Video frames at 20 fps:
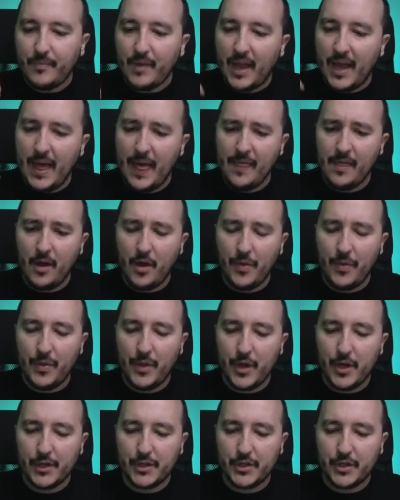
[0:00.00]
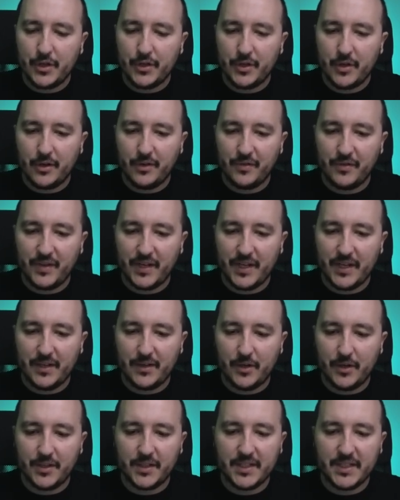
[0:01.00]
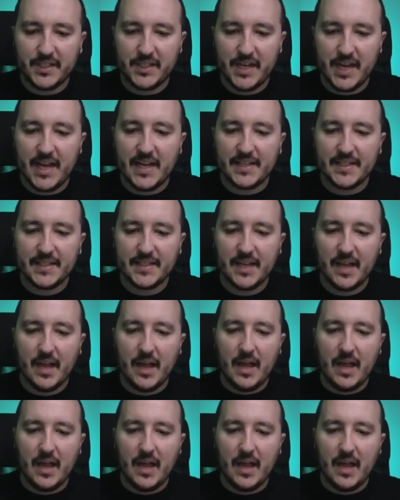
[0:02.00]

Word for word: and on nuxt.config.ts,